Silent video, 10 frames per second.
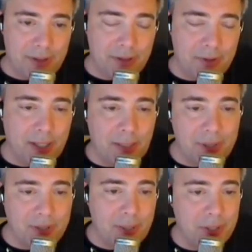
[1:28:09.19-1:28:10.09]
There, are a
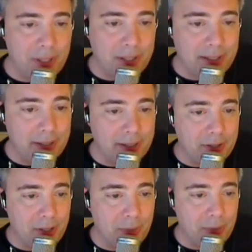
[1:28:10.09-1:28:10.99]
couple steps you can take
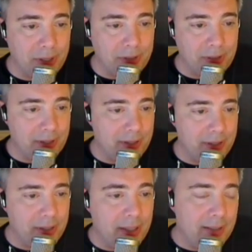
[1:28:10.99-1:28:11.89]
to secure Windows that
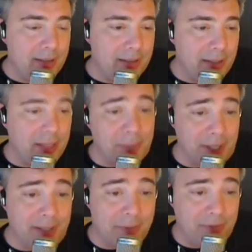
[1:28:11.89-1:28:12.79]

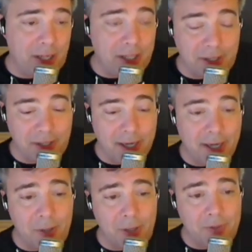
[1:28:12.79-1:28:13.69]
ultimately fall into the
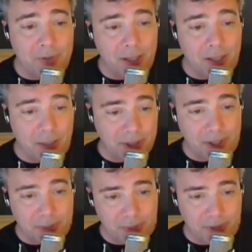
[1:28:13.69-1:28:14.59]
category of common
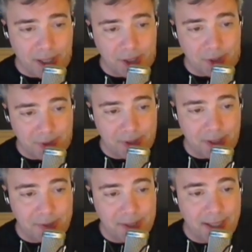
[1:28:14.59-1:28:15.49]
sense, but they're actual
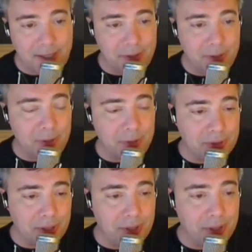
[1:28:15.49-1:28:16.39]
you know technical
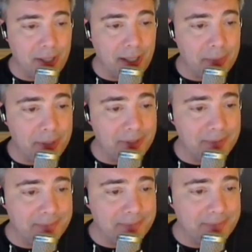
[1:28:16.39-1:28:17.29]
tools that you should enable.